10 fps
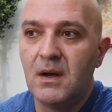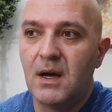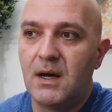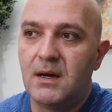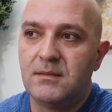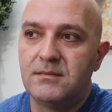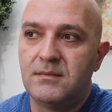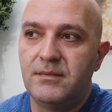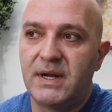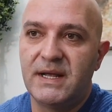
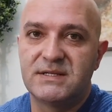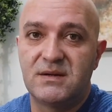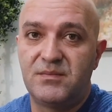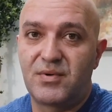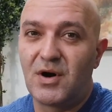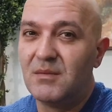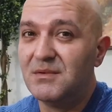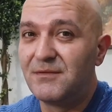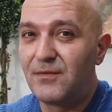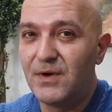But is it
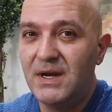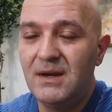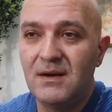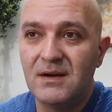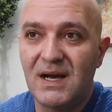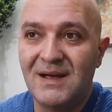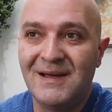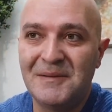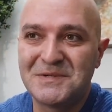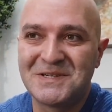problem free?
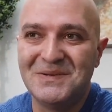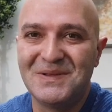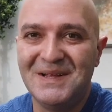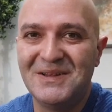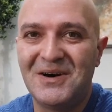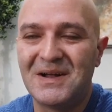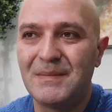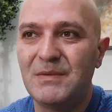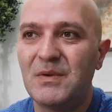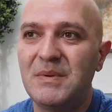Absolutely not. I
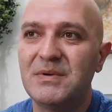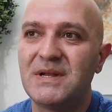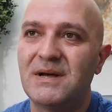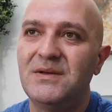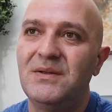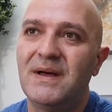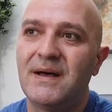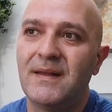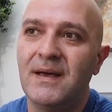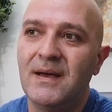mean, when people tell you
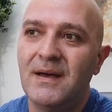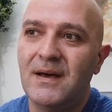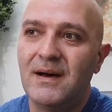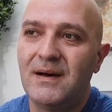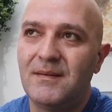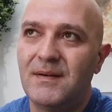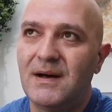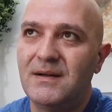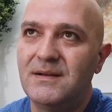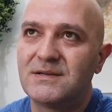that,
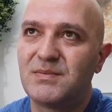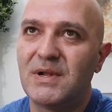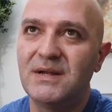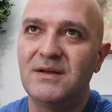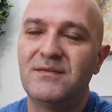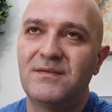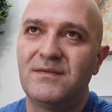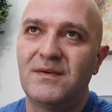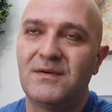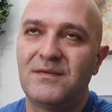there's plenty of
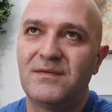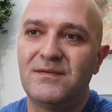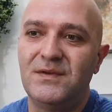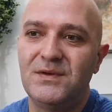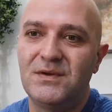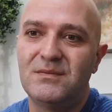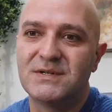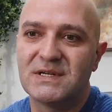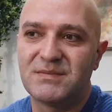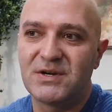
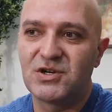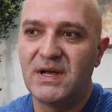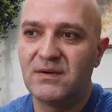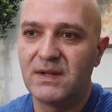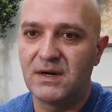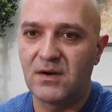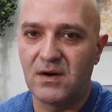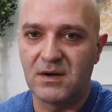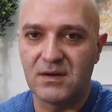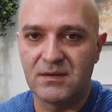YouTubers, especially out there
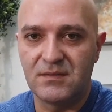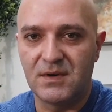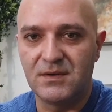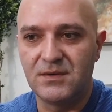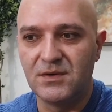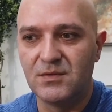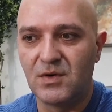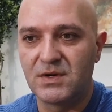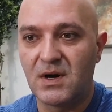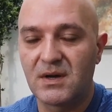on YouTube, who
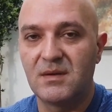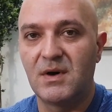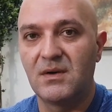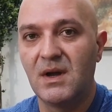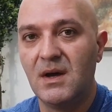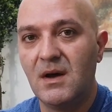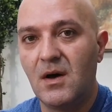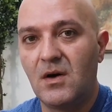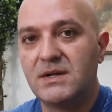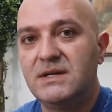are talking about
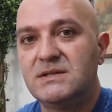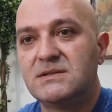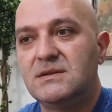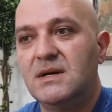all these,